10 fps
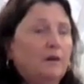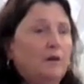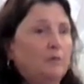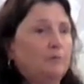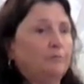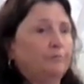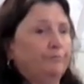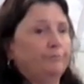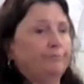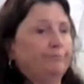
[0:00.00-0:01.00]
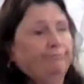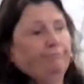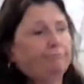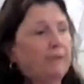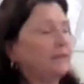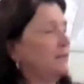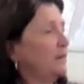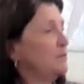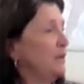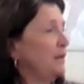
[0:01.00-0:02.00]
at the
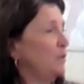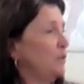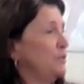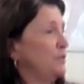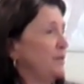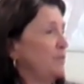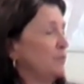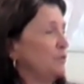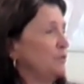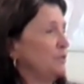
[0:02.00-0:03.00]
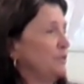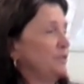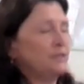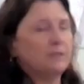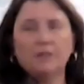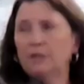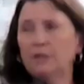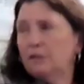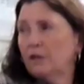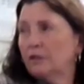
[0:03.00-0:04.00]
next meeting, which is April 6th,
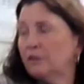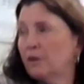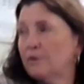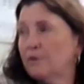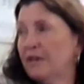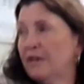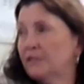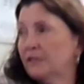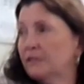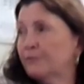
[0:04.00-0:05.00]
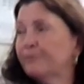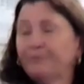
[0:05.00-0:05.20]
May 6th?